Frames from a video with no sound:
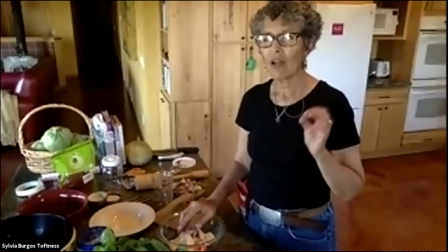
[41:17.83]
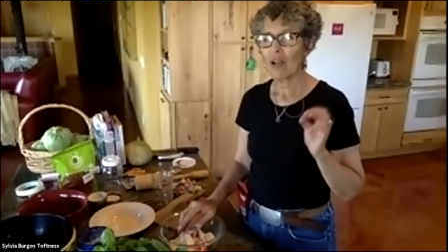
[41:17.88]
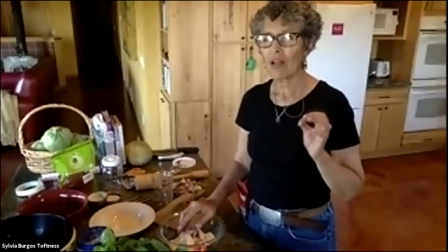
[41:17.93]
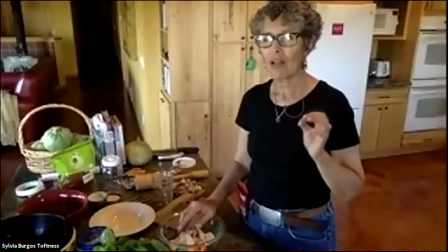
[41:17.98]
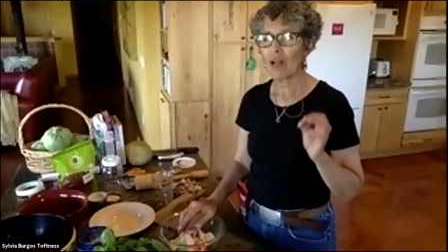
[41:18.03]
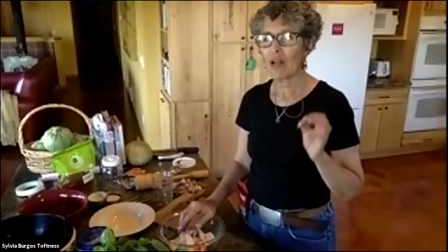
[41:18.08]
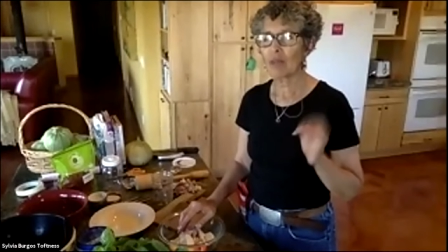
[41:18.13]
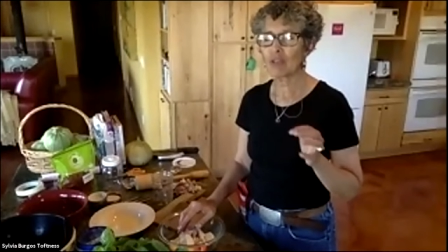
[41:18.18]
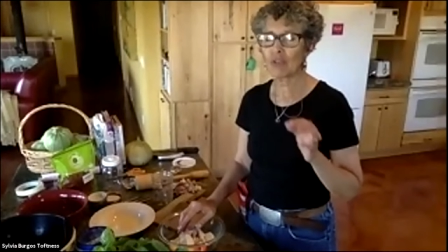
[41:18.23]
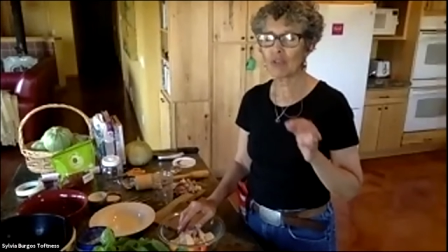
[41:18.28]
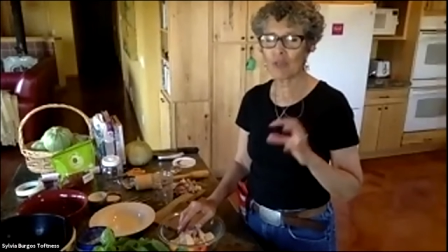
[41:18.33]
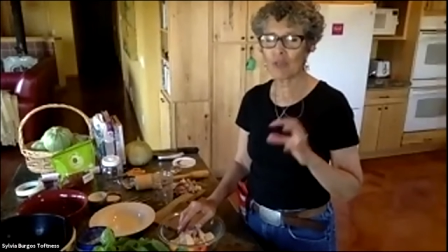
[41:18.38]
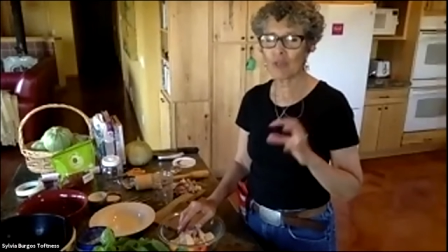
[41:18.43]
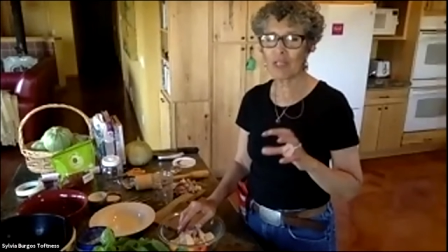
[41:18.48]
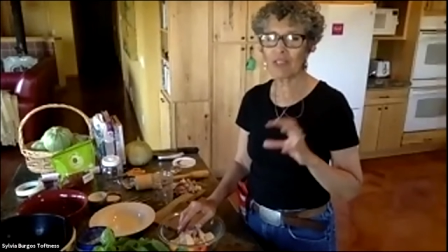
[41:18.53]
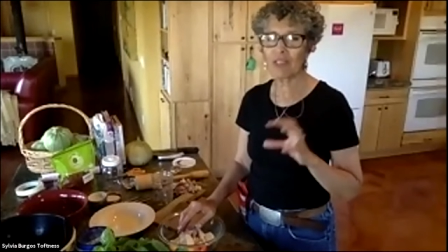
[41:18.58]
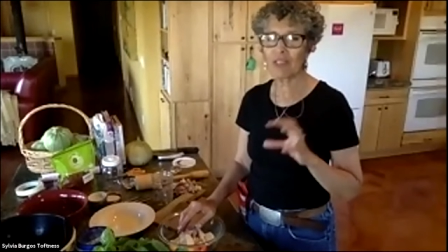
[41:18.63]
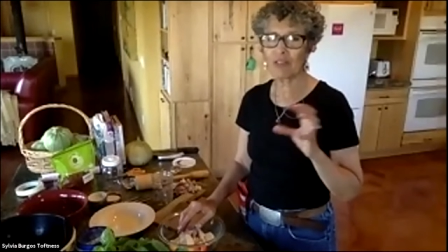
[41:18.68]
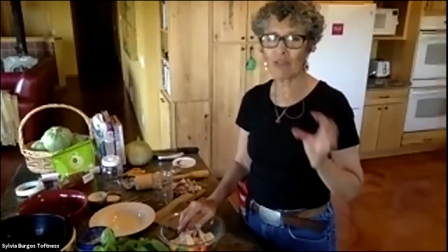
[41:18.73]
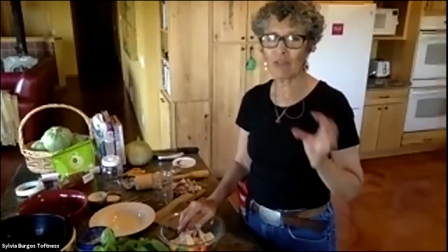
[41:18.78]
helps
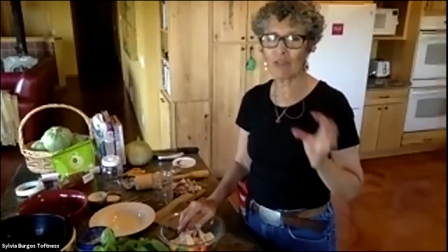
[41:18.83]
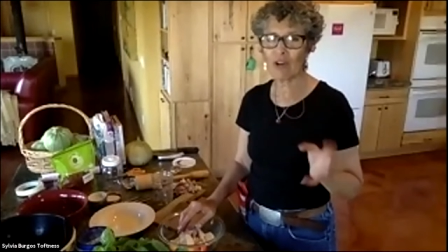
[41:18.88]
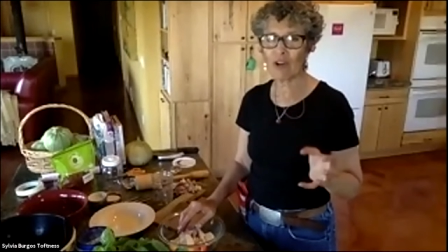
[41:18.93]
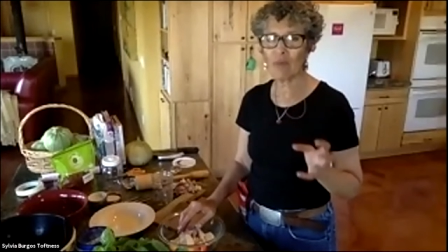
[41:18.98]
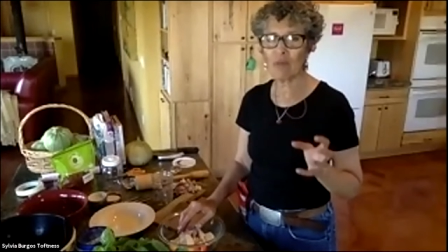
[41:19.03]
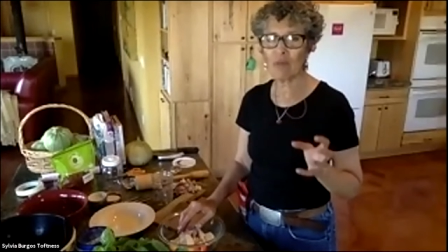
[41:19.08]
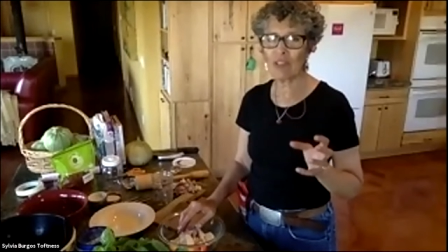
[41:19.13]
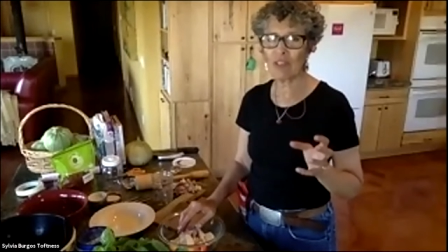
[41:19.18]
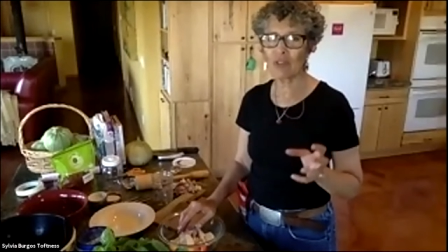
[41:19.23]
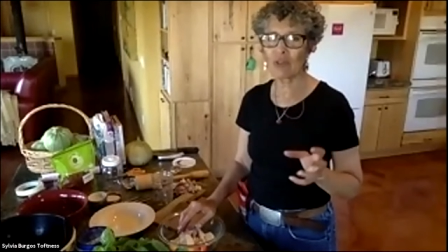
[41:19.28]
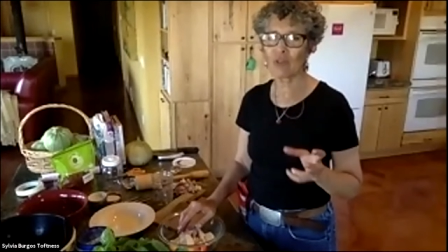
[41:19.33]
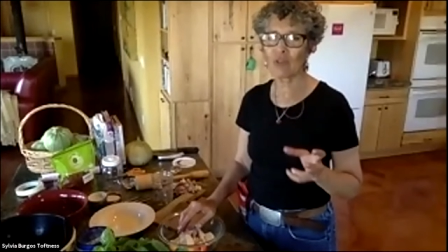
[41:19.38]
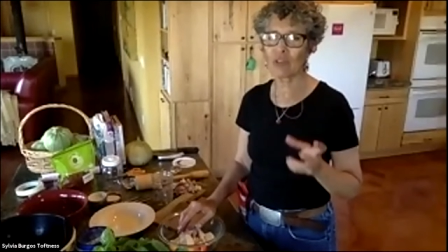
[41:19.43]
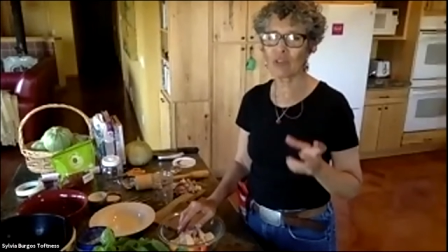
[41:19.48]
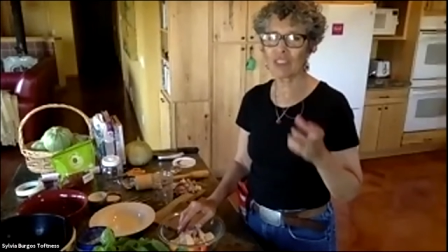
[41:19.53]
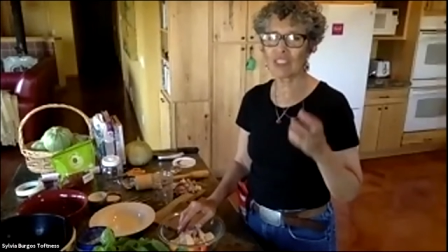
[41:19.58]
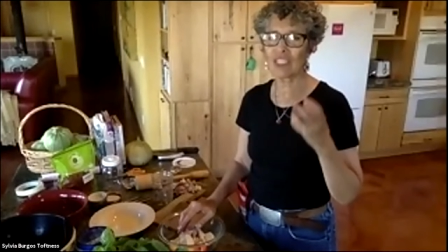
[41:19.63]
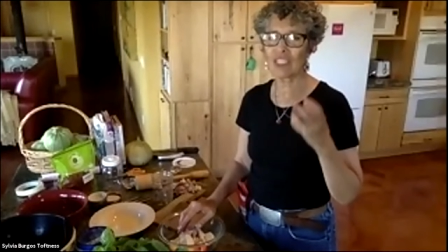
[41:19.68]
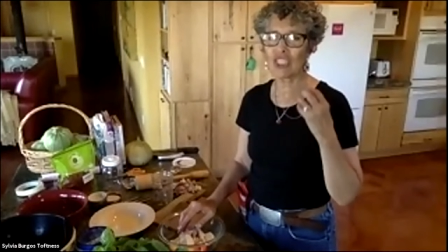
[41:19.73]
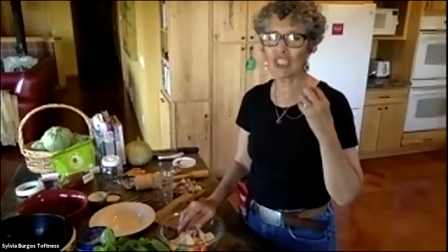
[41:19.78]
create the environment in order
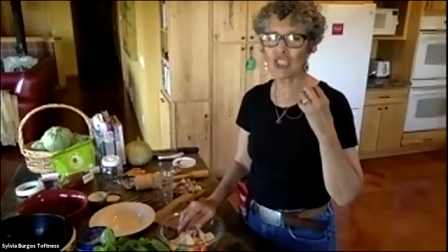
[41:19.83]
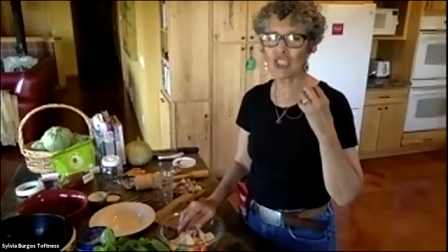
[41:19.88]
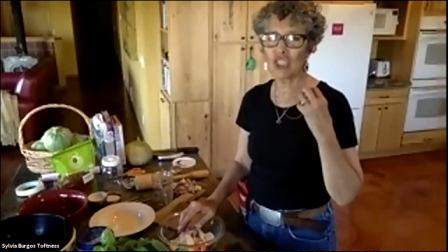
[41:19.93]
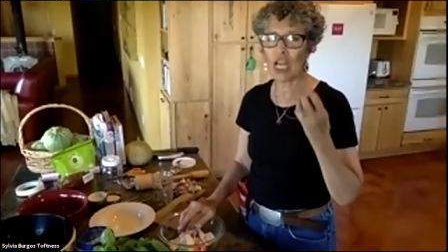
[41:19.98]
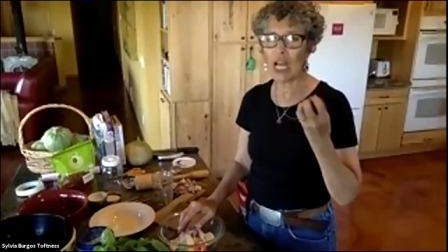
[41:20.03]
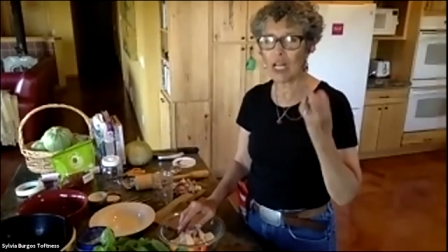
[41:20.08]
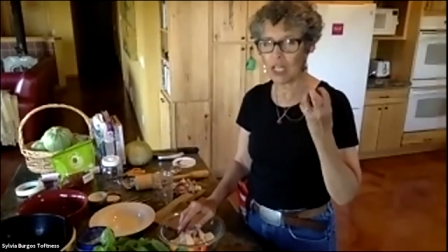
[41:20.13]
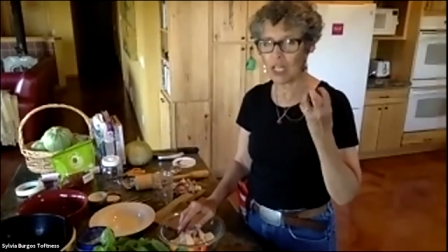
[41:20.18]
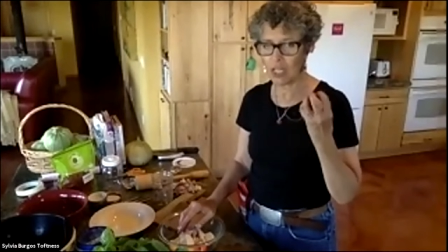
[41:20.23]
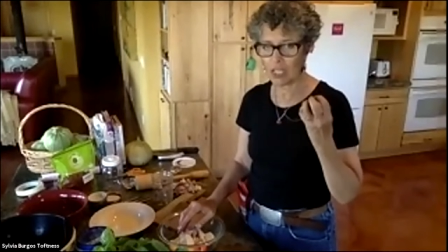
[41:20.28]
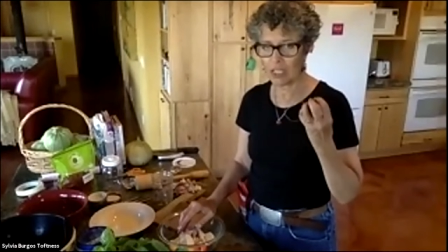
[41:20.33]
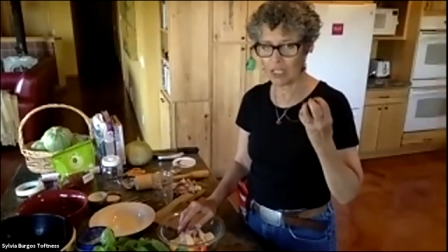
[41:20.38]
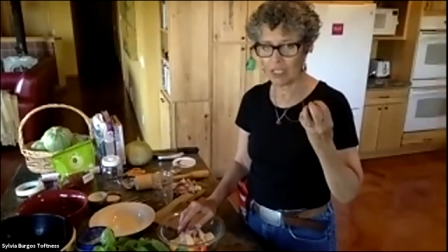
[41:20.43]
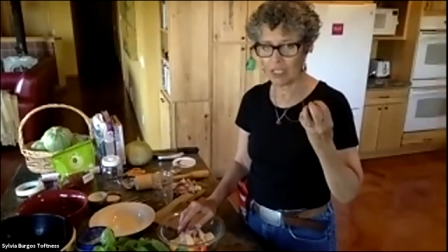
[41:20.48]
to gel.